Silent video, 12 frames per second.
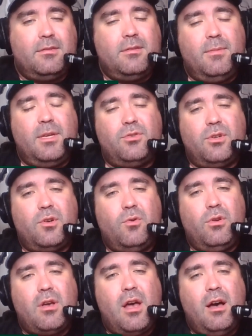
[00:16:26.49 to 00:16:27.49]
Dmitry
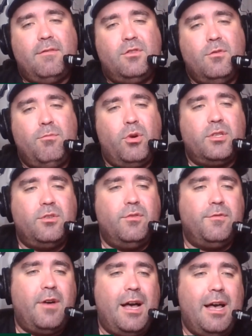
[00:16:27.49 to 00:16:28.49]
Kulikov, two point two
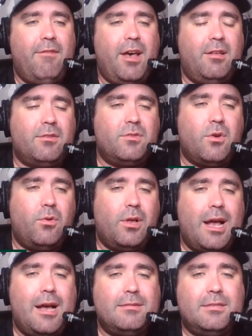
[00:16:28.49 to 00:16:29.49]
five. Alex
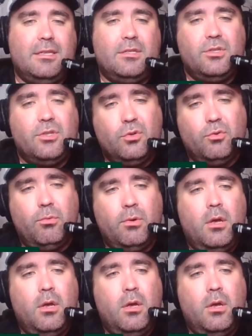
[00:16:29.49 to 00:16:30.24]
Goligoski, two.